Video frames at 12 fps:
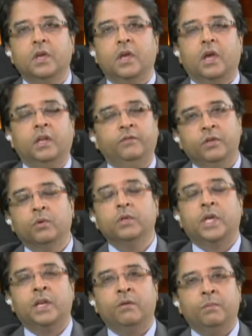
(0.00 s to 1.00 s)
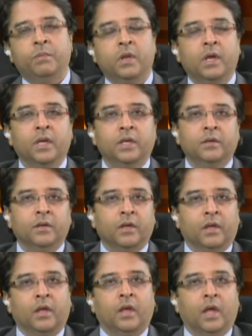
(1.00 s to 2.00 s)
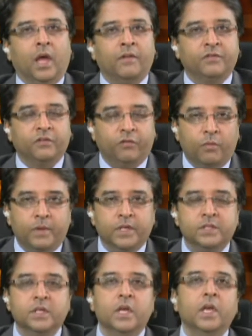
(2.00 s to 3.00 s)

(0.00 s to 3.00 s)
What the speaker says: and if you don't get a reply after 4 months,